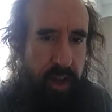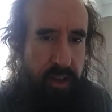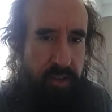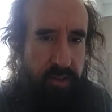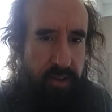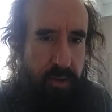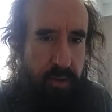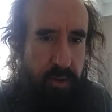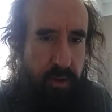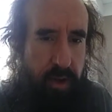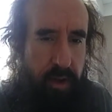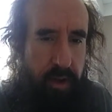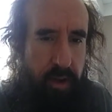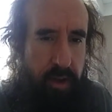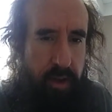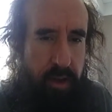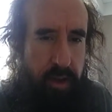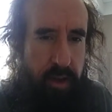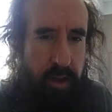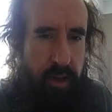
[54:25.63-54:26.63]
And so
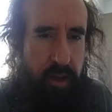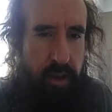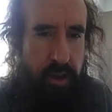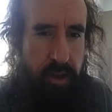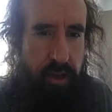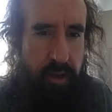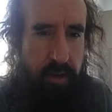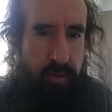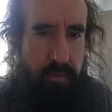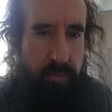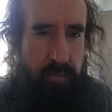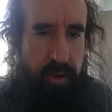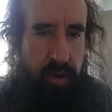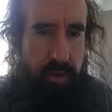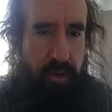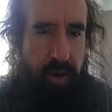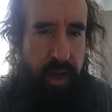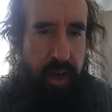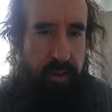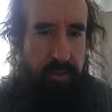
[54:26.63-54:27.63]
Hume,
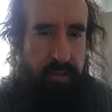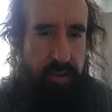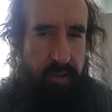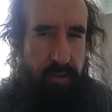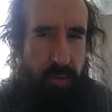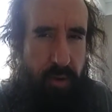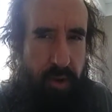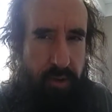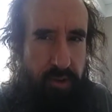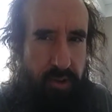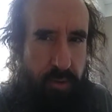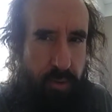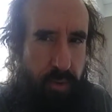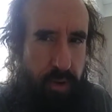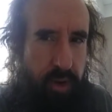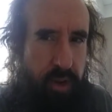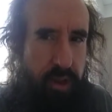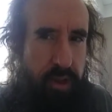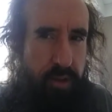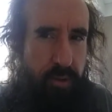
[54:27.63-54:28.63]
asks this question,
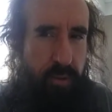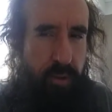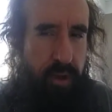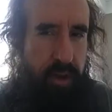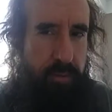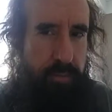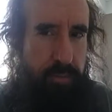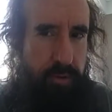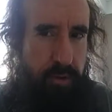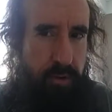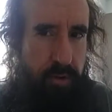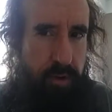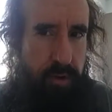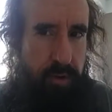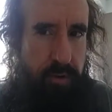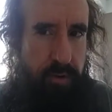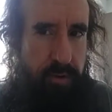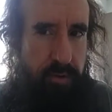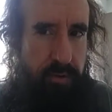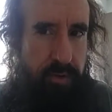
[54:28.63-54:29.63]
what can you really
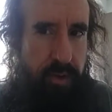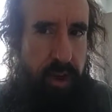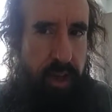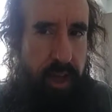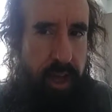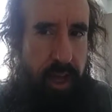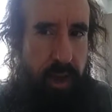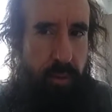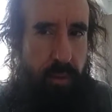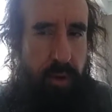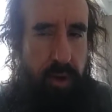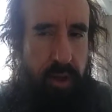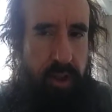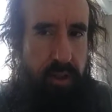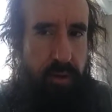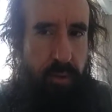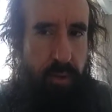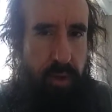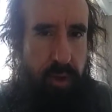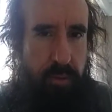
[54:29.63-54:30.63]
prove? And what can
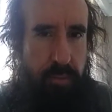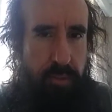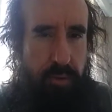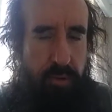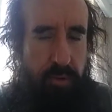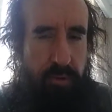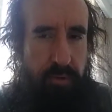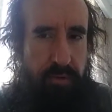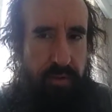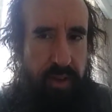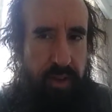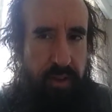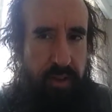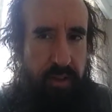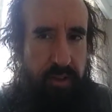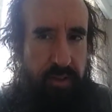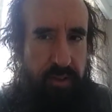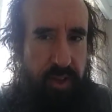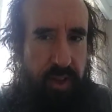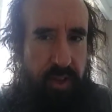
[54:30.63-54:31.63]
you really prove via
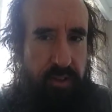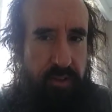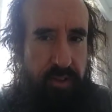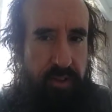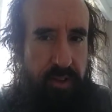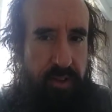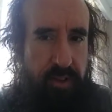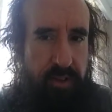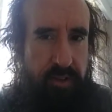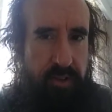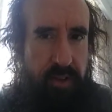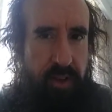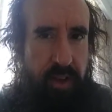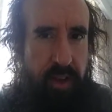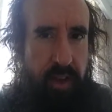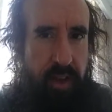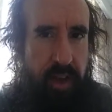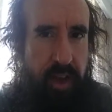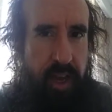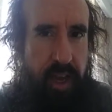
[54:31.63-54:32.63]
the senses?
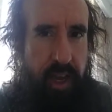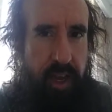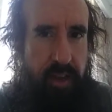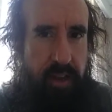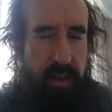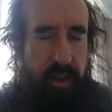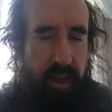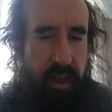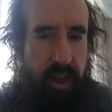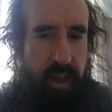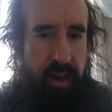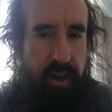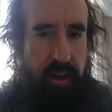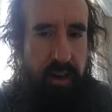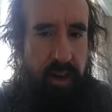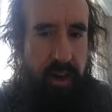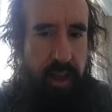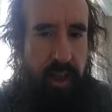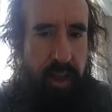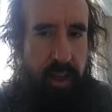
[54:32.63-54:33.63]
And
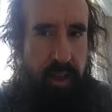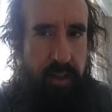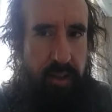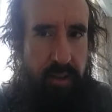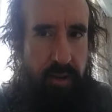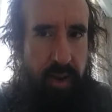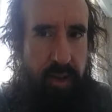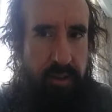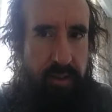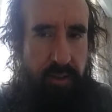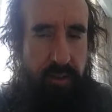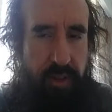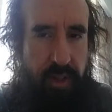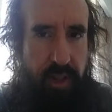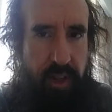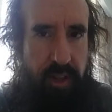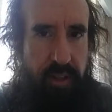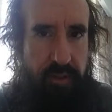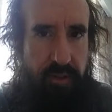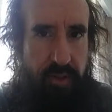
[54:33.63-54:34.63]
as a
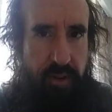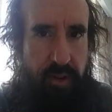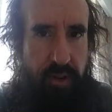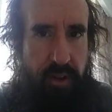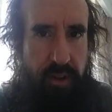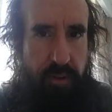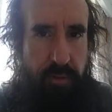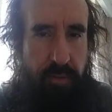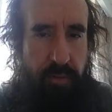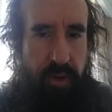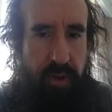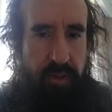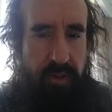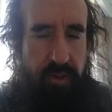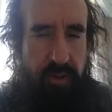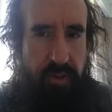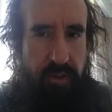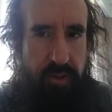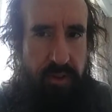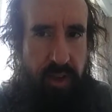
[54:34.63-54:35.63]
philosopher, Hume
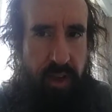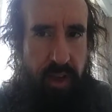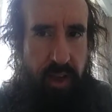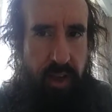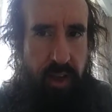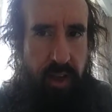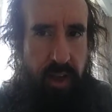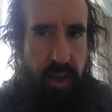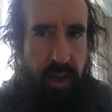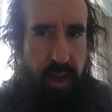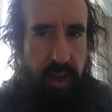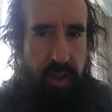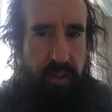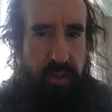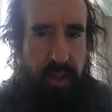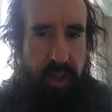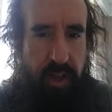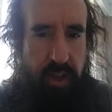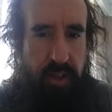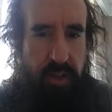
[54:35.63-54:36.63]
wants to say
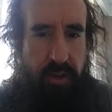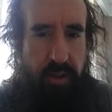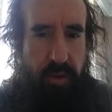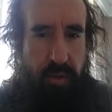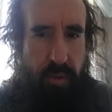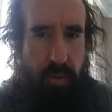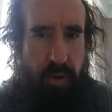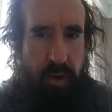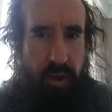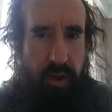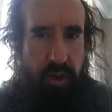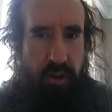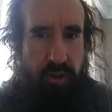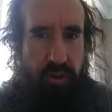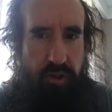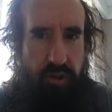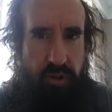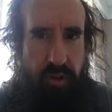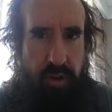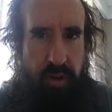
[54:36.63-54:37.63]
that you
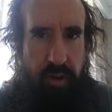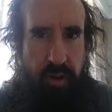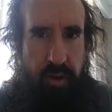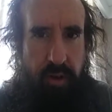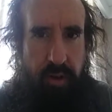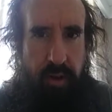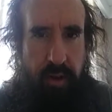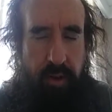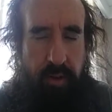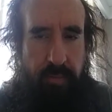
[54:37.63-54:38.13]
shouldn't